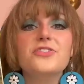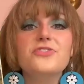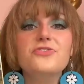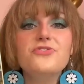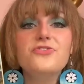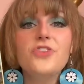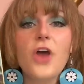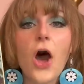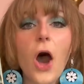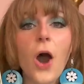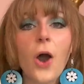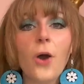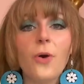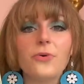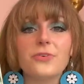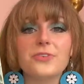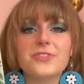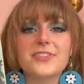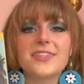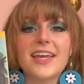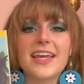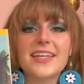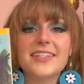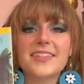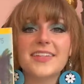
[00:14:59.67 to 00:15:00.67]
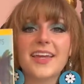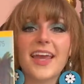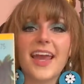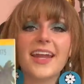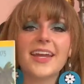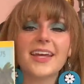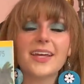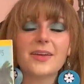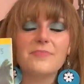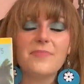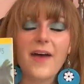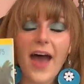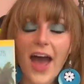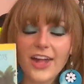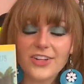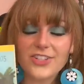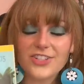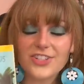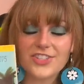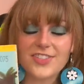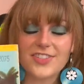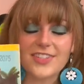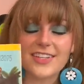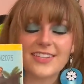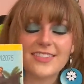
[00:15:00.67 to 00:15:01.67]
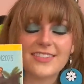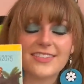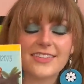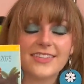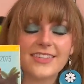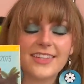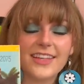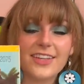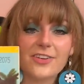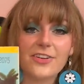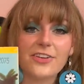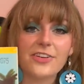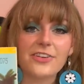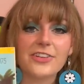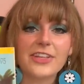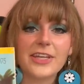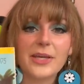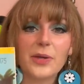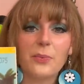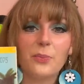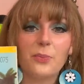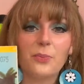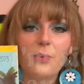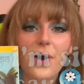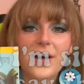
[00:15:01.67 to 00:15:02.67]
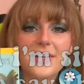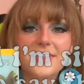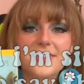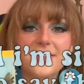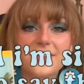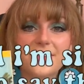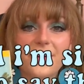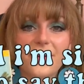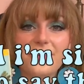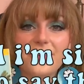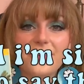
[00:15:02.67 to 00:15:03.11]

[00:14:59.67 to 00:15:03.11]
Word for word: no, Satanic Majesty's literally wasn't a